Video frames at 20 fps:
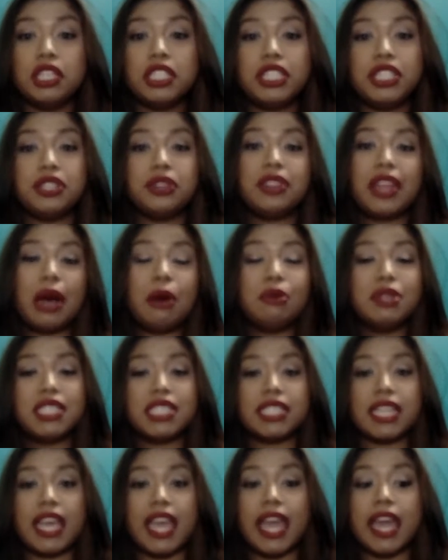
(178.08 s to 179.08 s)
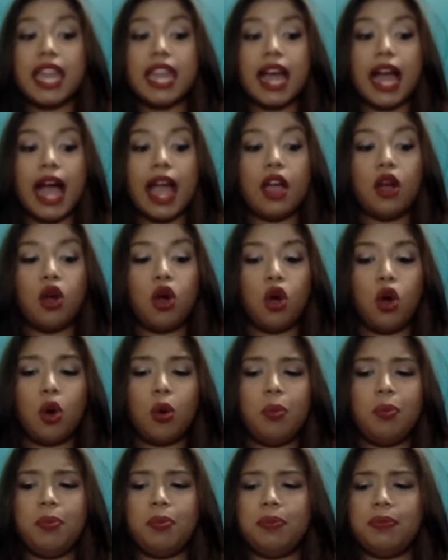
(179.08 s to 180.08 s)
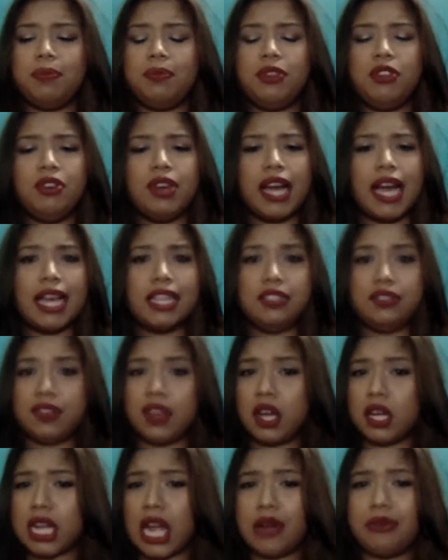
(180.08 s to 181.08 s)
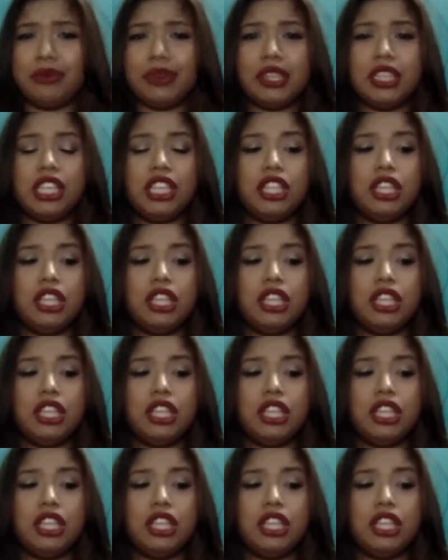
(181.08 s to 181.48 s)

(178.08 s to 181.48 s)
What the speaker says: So that was it. I hope you guys found that really